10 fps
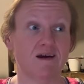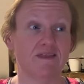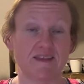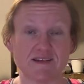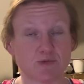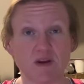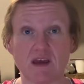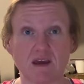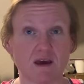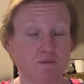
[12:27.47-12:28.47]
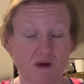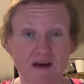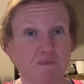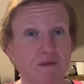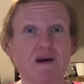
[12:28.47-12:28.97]
this week, and
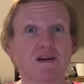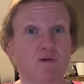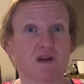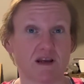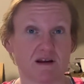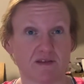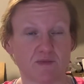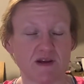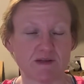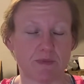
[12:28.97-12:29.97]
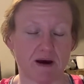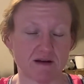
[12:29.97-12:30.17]
maybe I don't need another piece of pie.